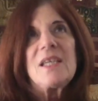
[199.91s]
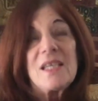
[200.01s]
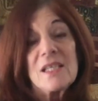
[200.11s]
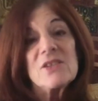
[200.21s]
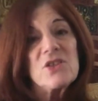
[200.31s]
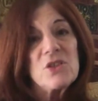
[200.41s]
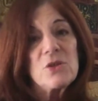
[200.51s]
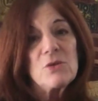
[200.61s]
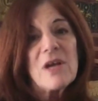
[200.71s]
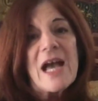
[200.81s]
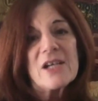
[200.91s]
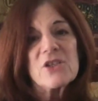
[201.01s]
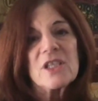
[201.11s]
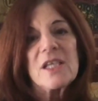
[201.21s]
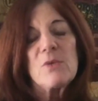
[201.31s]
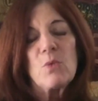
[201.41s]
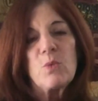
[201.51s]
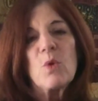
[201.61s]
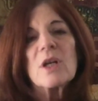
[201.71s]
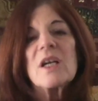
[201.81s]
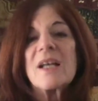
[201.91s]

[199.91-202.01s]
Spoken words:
is to actually work